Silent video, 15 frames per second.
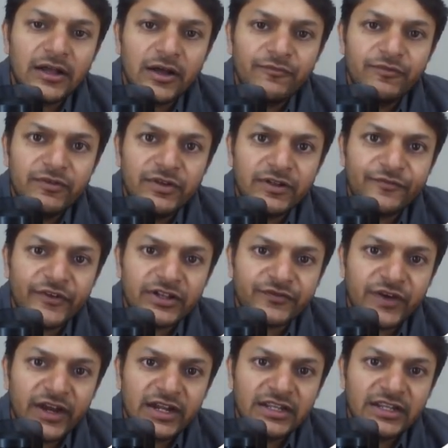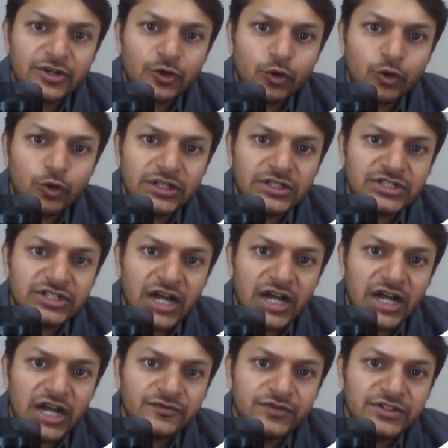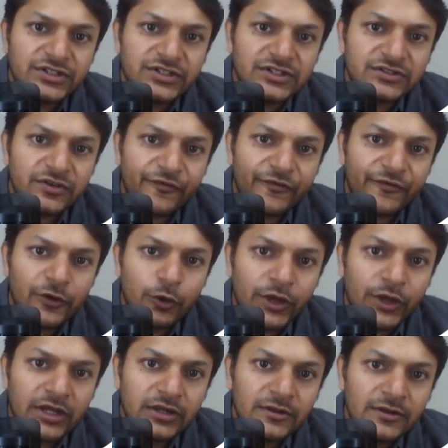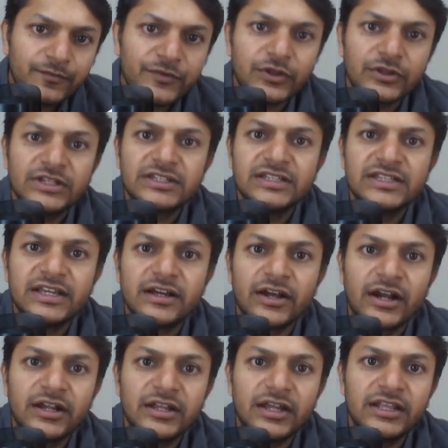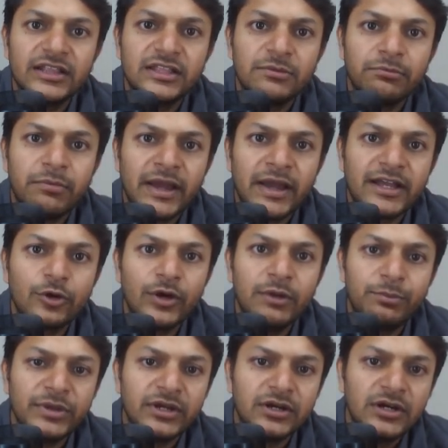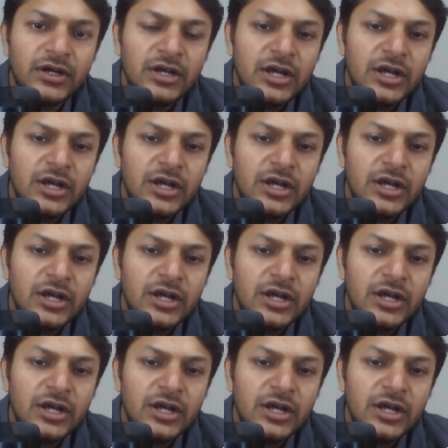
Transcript: We will first find the total charge which is flowing. So this is the current in the microampere.